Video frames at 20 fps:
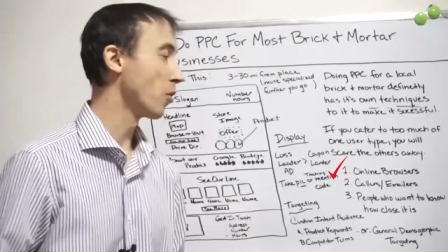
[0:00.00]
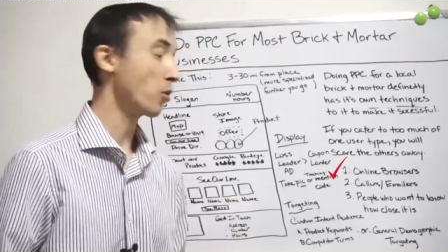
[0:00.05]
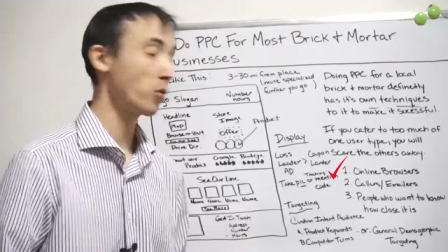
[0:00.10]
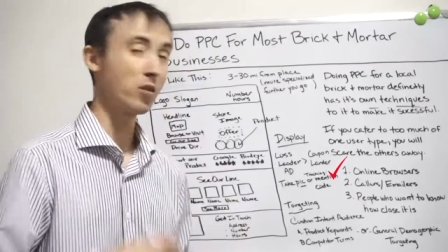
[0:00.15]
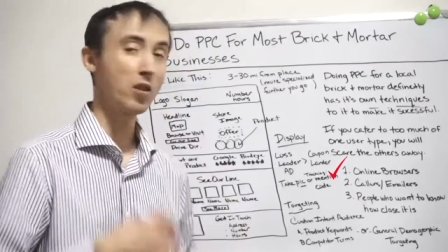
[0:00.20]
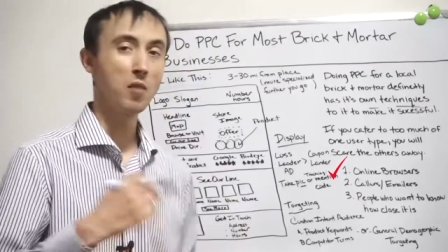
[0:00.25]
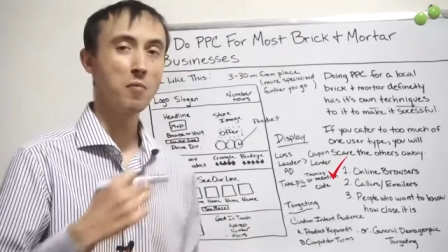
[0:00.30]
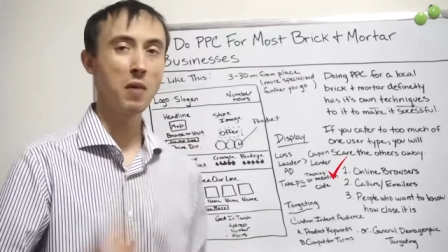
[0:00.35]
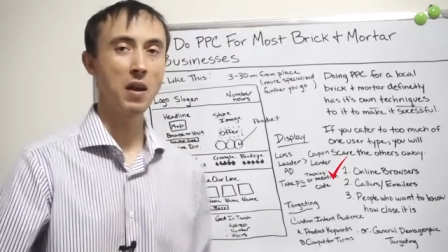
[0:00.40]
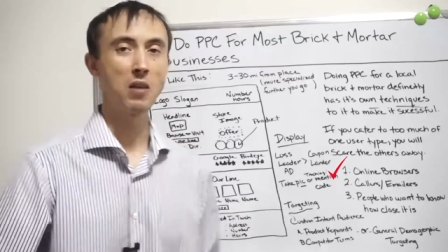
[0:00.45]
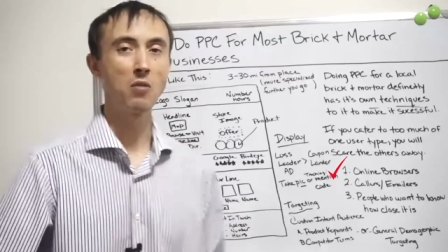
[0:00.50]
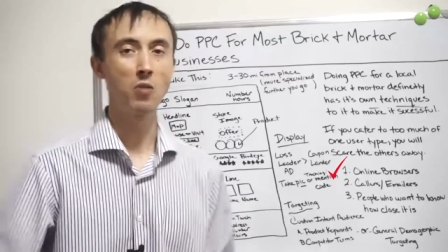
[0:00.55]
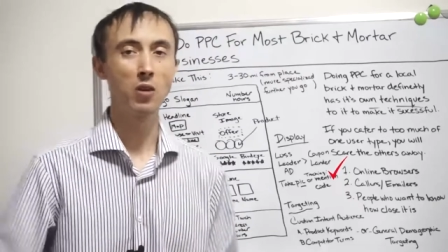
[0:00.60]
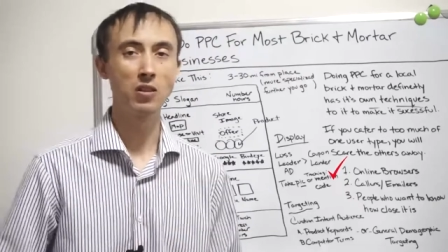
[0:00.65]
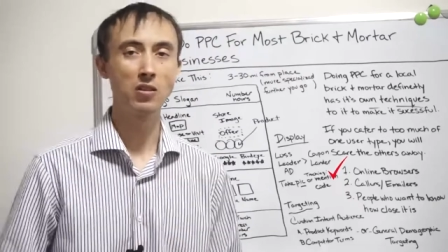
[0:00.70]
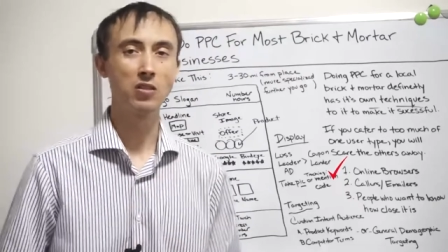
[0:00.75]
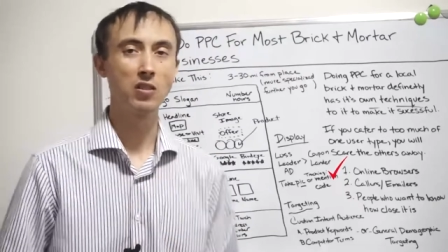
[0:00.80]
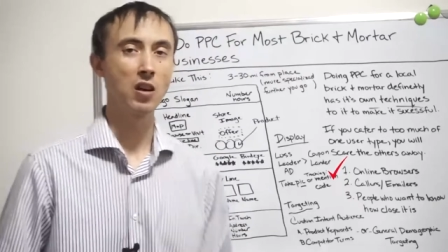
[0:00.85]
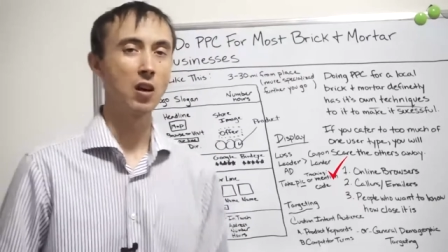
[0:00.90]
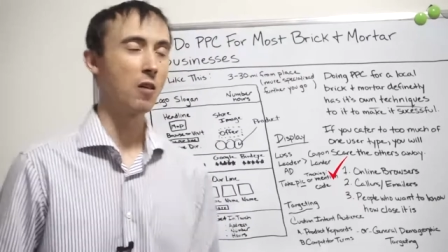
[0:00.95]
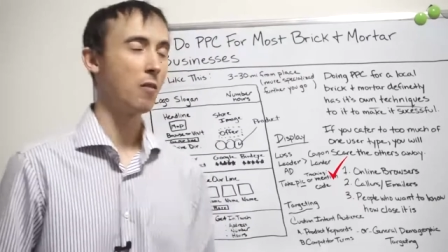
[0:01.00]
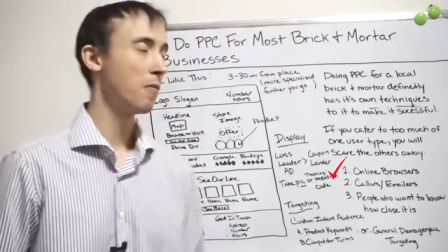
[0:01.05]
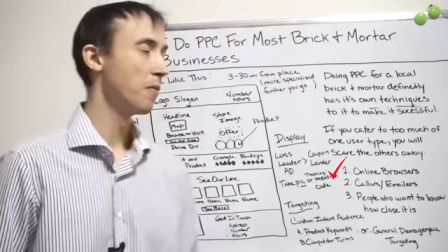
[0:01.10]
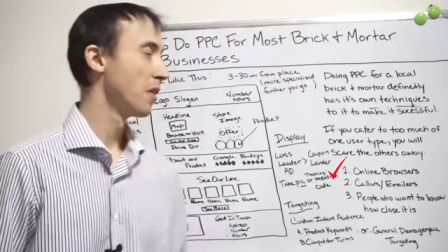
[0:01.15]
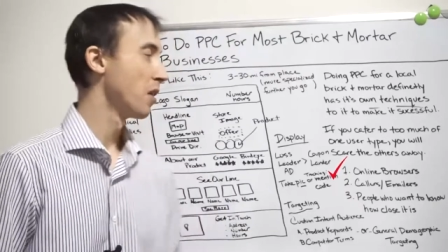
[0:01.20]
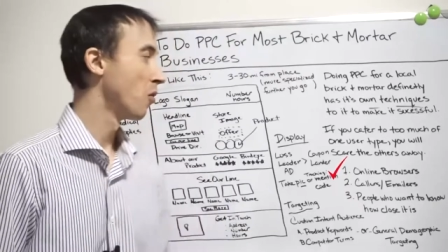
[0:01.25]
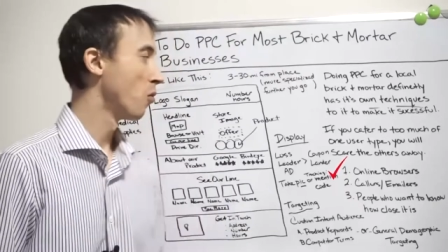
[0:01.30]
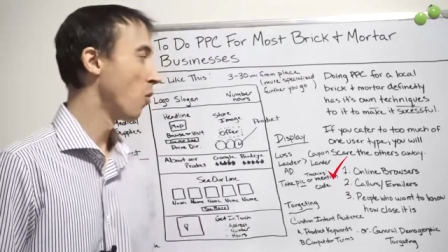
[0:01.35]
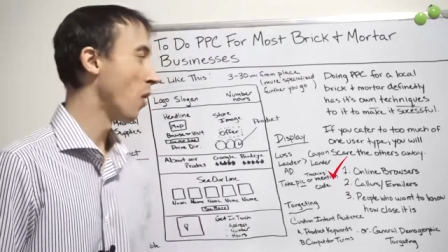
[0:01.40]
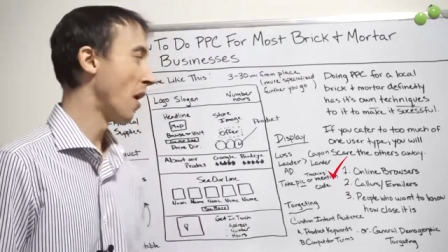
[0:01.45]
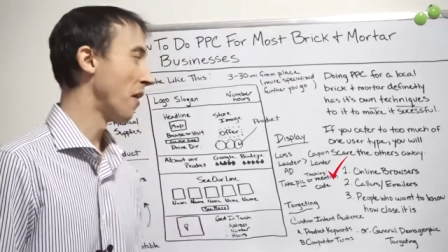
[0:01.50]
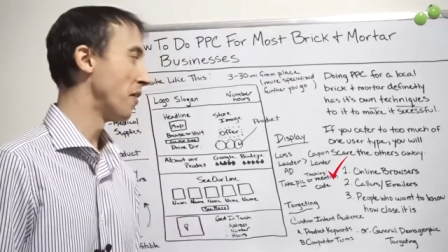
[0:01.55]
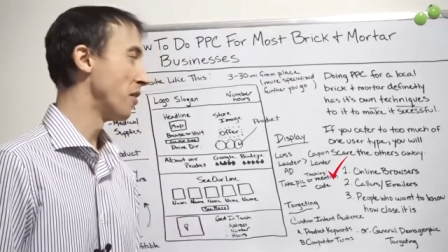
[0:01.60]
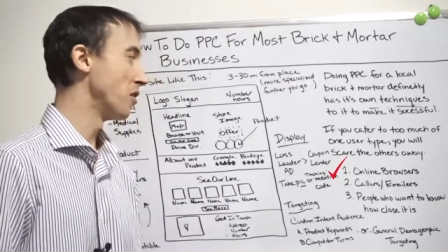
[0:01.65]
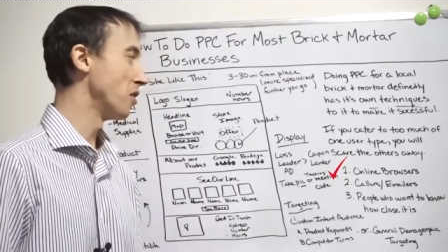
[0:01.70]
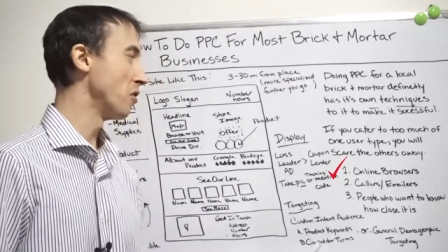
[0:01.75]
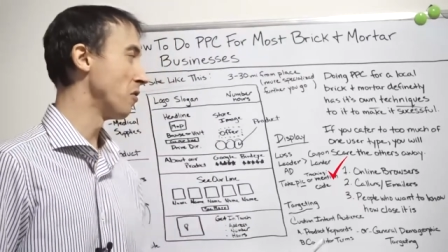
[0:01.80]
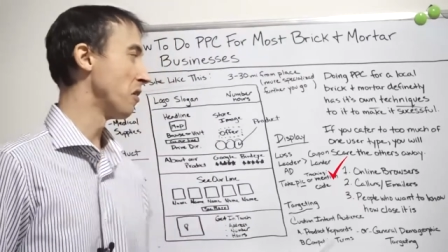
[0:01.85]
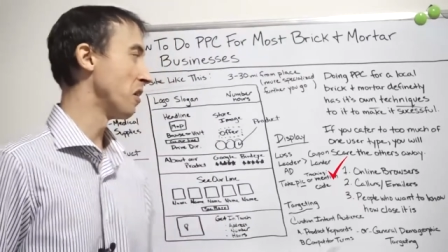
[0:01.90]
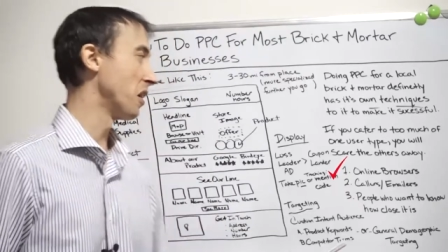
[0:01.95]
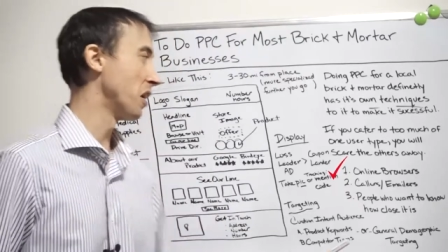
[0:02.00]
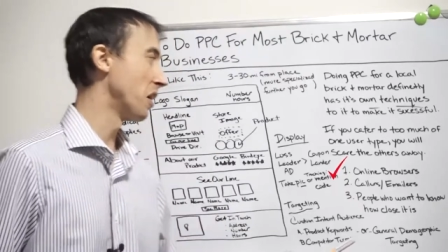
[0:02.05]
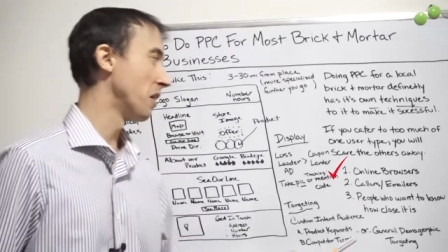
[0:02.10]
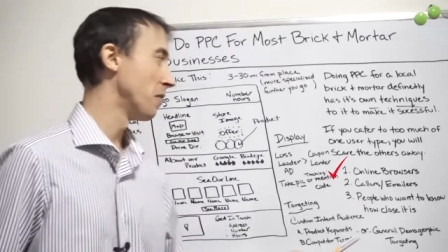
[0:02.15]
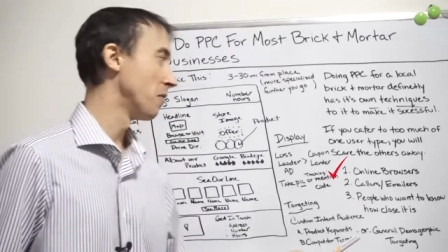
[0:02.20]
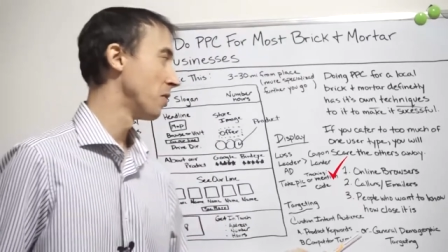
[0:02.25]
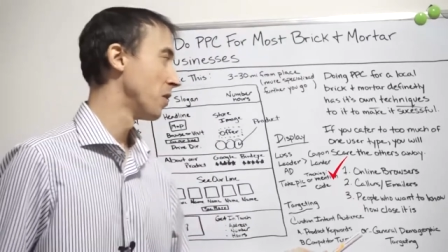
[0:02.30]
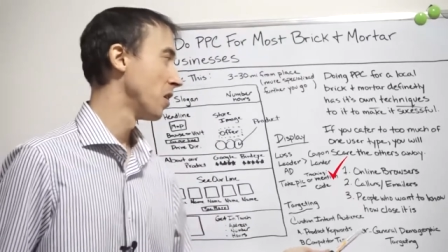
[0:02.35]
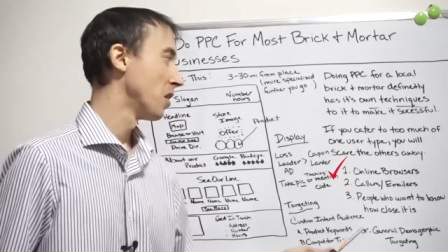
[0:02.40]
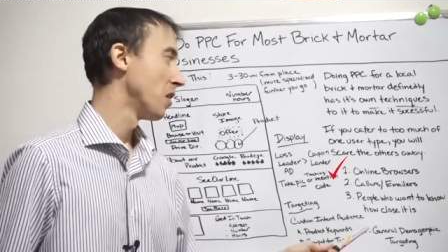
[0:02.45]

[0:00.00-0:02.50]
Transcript: Those are the main ones, though, why they're doing it.